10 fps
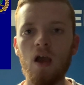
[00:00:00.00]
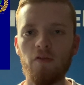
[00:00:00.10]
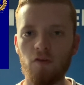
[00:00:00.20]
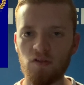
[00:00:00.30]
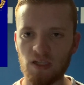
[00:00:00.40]

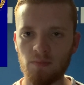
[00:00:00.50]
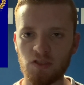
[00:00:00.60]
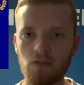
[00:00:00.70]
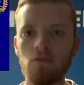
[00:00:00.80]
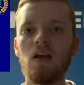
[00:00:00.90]
for them
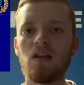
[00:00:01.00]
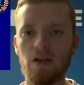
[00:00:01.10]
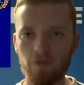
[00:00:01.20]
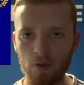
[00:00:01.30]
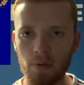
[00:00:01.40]
to
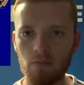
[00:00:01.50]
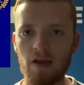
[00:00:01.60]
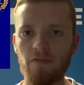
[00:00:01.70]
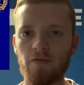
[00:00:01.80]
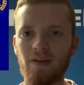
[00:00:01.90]
live up
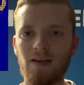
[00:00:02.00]
with.